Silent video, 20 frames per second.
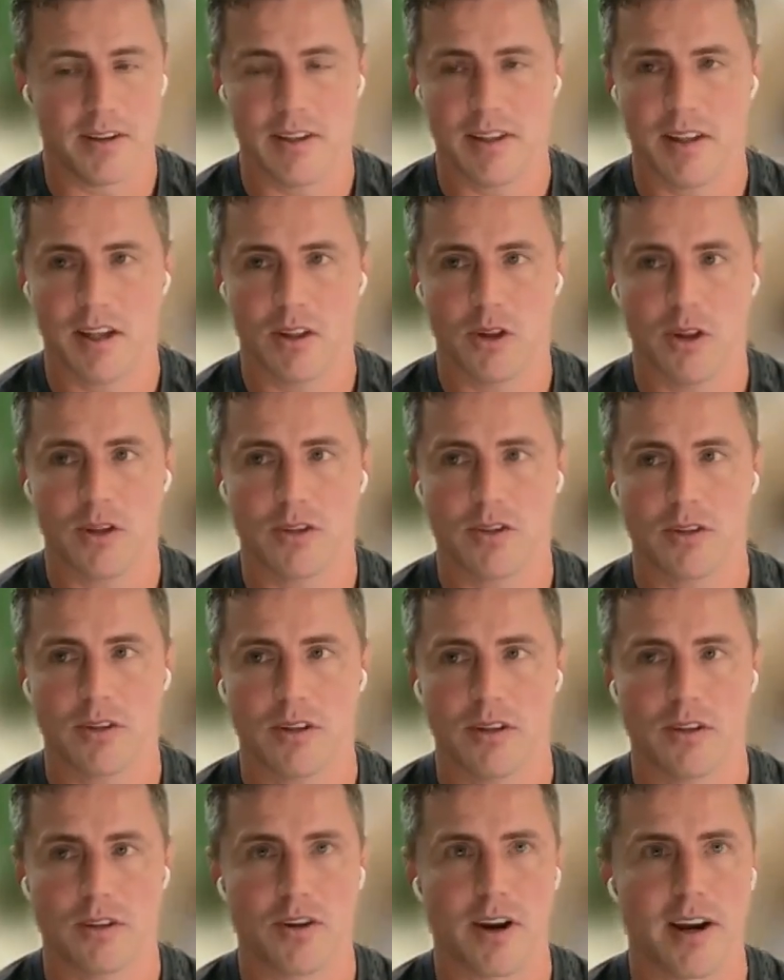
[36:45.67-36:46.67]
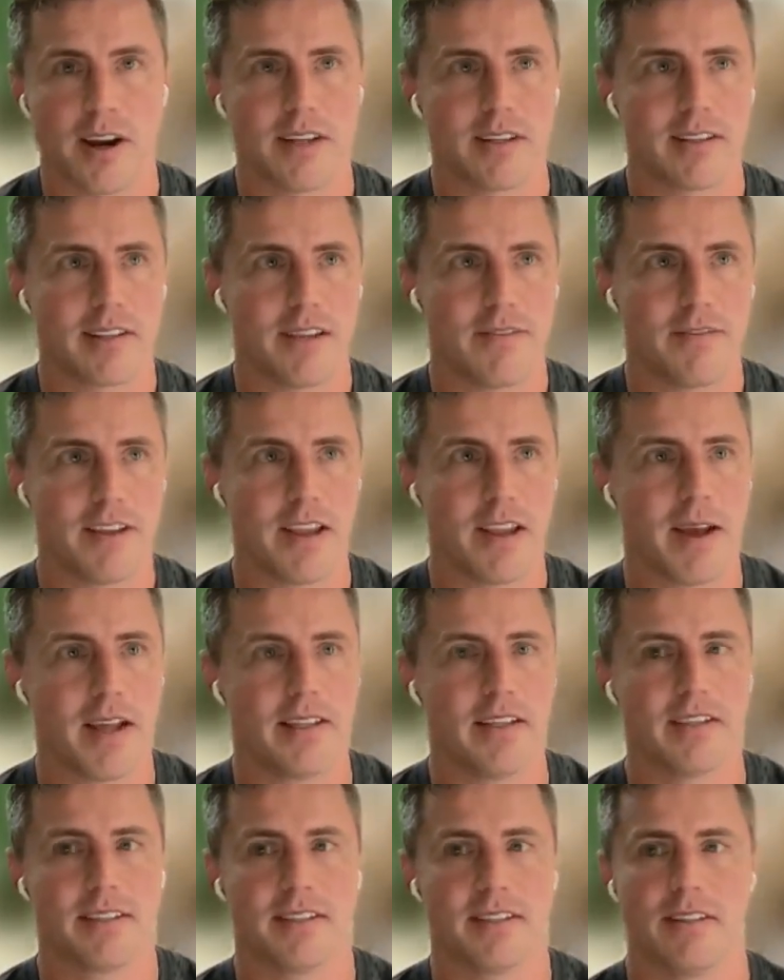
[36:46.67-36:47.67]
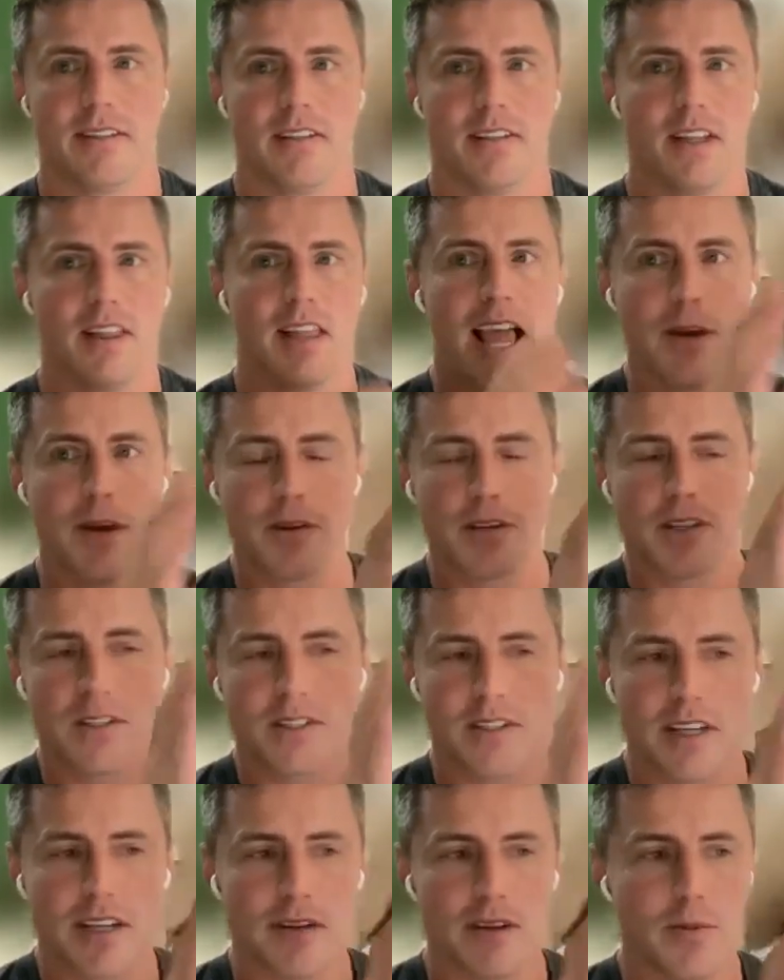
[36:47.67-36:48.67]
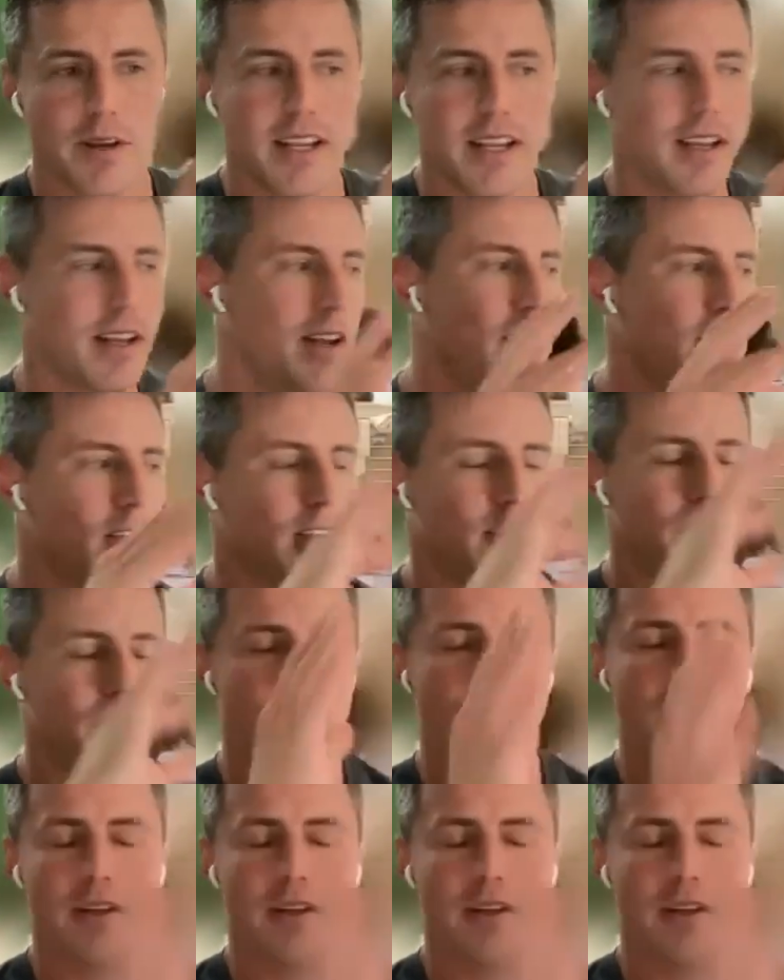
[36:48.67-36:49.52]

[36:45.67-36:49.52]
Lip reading: So a lot of trainers, they think about this, and the language is weird.